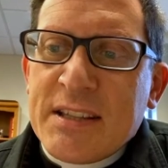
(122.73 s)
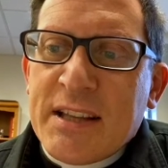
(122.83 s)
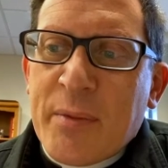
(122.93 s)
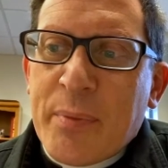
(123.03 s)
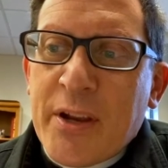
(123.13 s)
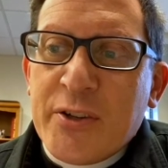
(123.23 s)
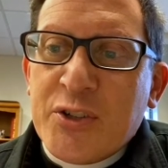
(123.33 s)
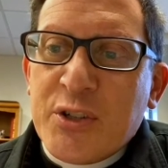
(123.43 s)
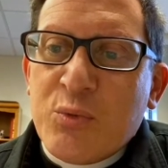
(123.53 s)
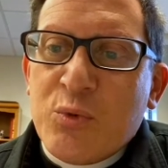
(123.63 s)
a lot of
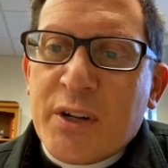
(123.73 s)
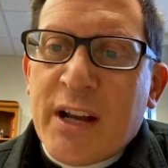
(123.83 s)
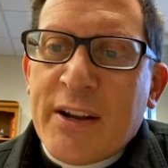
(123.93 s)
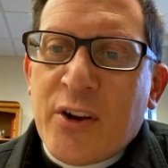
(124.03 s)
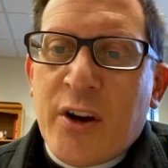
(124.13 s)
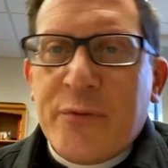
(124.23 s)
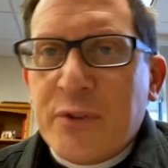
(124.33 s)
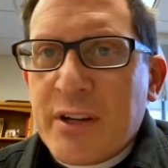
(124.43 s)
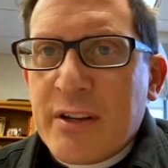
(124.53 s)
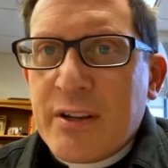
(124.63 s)
parishes were not
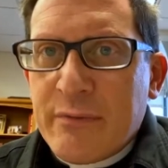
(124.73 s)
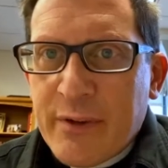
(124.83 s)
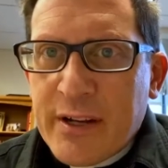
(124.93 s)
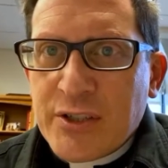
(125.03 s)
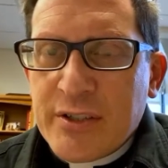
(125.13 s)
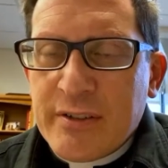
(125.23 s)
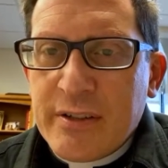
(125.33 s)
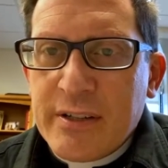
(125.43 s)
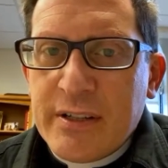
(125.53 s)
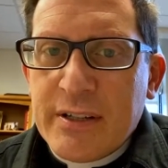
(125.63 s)
offering confession.
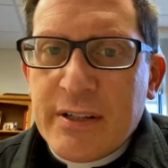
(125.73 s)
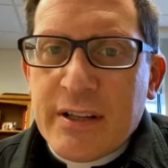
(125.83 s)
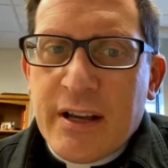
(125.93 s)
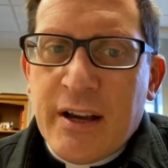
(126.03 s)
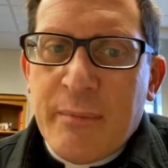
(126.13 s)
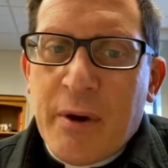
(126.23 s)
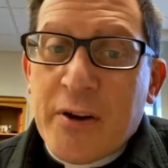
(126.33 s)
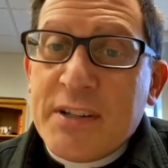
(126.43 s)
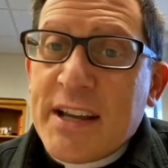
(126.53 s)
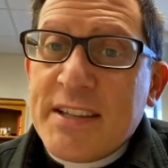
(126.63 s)

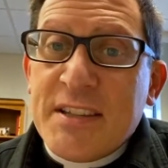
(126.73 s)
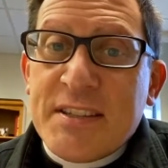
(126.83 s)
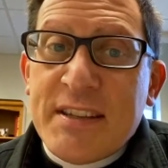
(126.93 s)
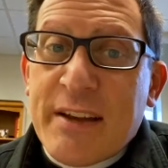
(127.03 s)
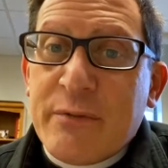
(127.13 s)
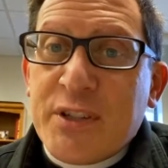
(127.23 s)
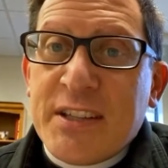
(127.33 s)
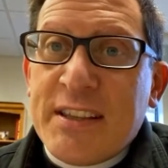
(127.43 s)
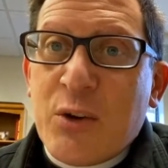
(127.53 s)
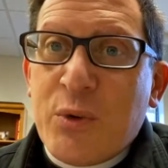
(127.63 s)
Our diocese never
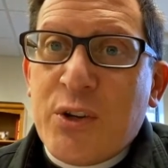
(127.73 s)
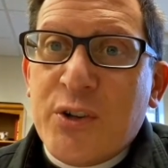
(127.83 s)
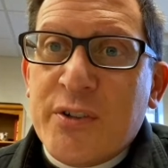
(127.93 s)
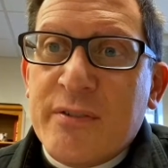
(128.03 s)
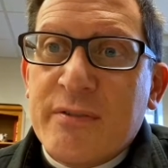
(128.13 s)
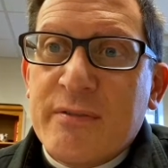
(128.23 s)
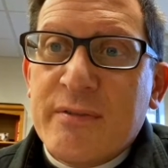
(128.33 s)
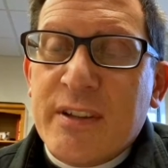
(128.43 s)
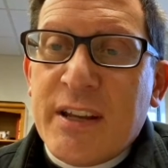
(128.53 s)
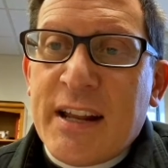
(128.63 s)
said that we couldn't,
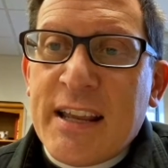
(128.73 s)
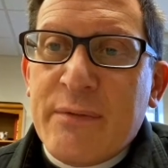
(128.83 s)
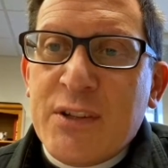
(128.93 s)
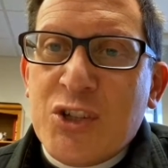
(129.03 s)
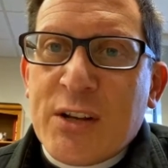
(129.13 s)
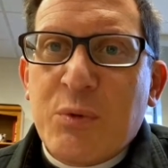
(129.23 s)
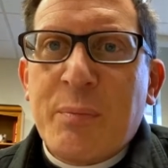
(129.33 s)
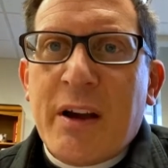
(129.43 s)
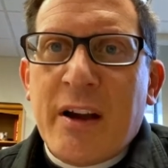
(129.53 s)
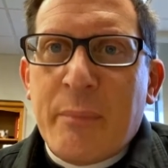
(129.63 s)
and I even checked with
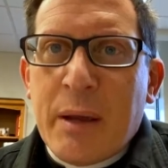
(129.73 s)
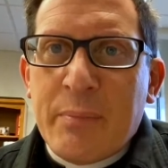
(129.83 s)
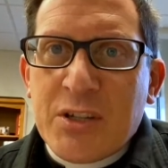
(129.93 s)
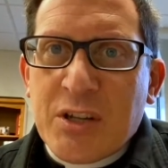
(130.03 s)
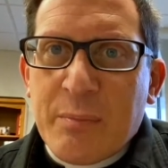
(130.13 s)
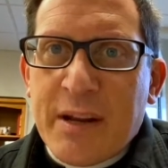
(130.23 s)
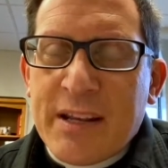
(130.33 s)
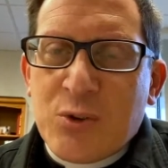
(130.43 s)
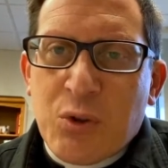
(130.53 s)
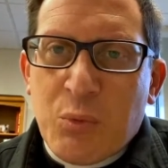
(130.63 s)
my bishop, and I
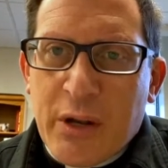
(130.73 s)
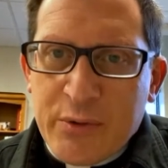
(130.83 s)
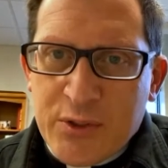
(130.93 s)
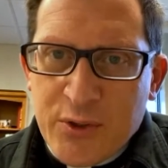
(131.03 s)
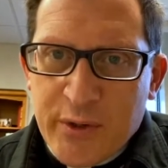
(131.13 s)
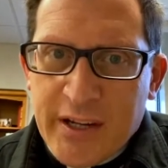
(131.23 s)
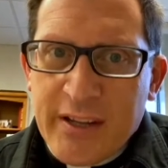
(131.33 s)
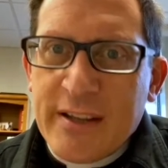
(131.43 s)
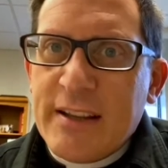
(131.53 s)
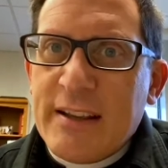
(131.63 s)
told him what I was doing,
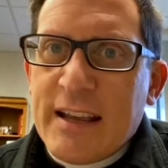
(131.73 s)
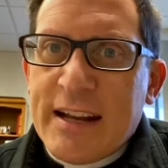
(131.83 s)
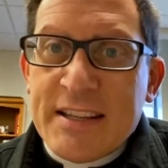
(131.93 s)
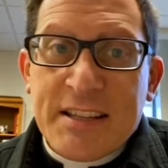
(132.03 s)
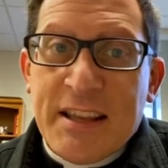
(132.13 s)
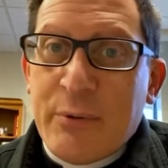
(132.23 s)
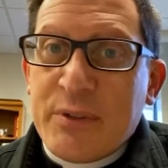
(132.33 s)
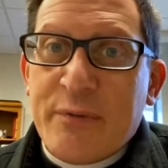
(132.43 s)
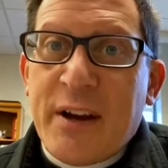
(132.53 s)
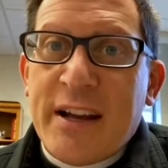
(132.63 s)
and he said that
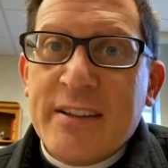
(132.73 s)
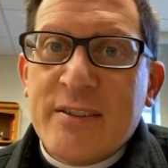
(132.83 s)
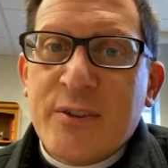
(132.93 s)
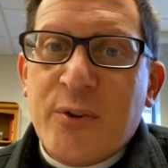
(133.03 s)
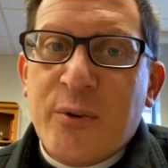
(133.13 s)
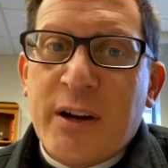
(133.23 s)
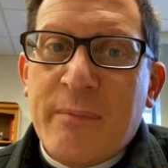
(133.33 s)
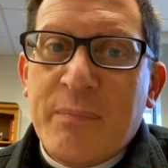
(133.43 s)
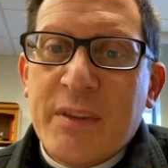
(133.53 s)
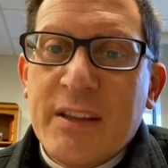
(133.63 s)
was fine.
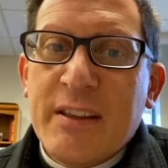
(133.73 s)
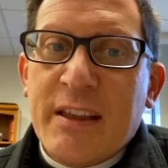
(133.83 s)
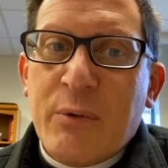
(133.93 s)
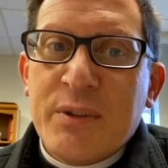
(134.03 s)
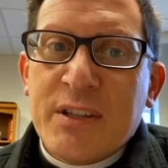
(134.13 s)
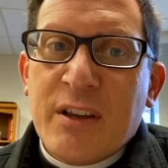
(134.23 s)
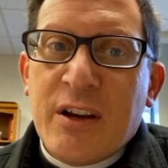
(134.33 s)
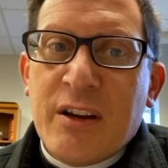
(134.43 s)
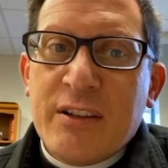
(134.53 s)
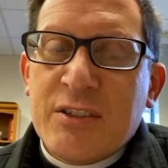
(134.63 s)
So that was
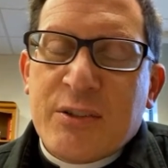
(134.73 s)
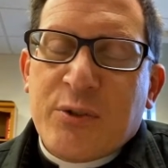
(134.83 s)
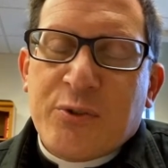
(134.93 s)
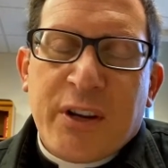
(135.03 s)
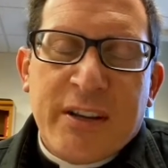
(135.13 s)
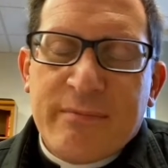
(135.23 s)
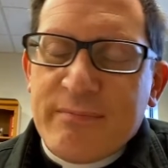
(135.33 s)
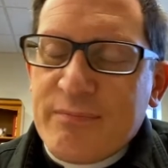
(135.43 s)
just a great